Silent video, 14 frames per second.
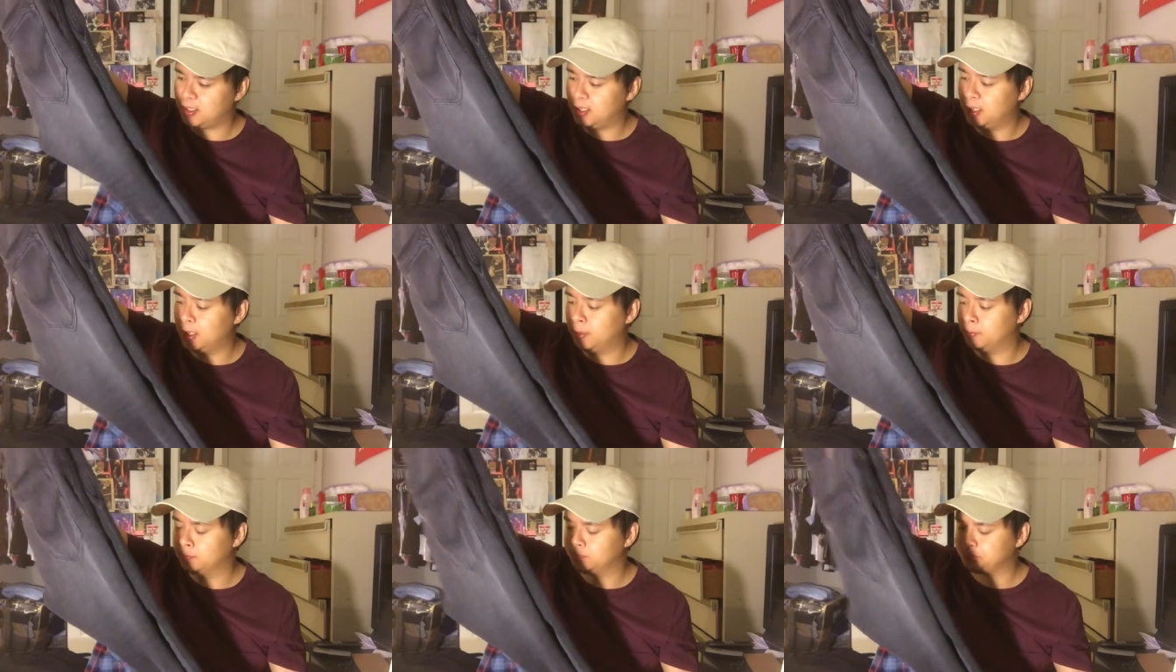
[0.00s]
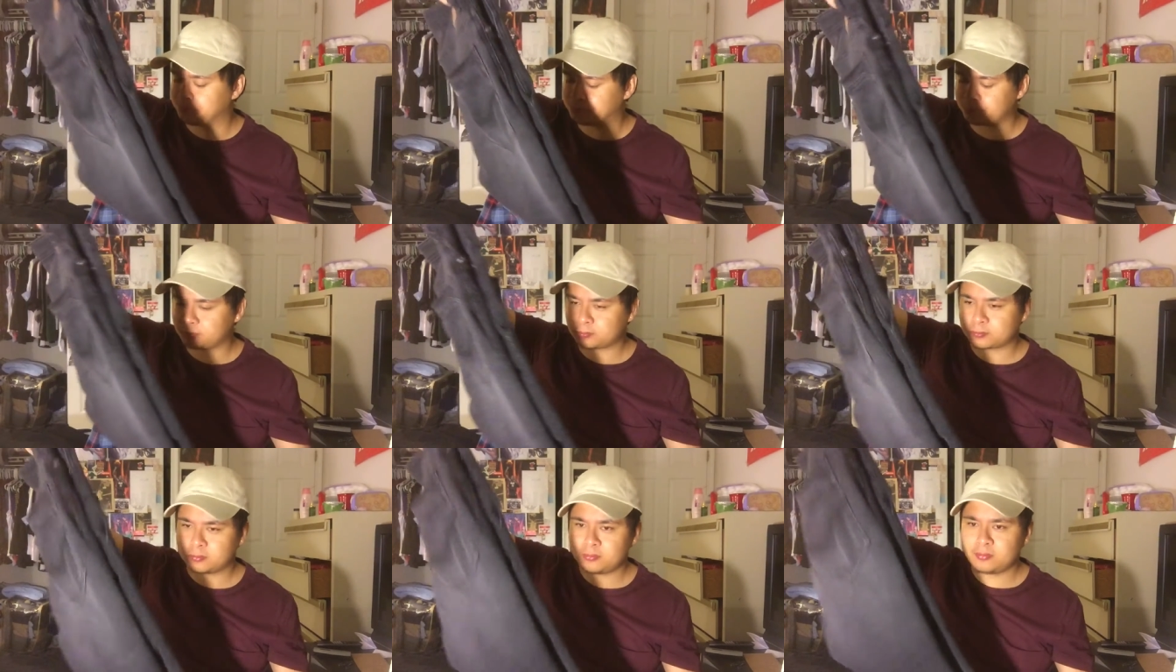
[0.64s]
Um,
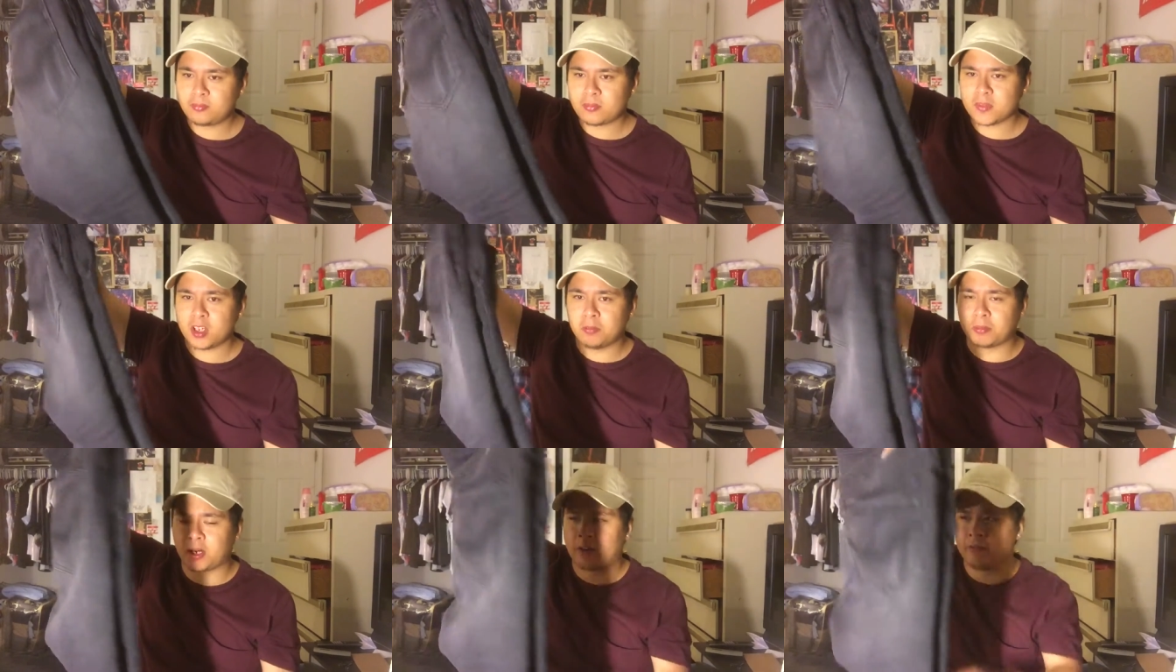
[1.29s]
but I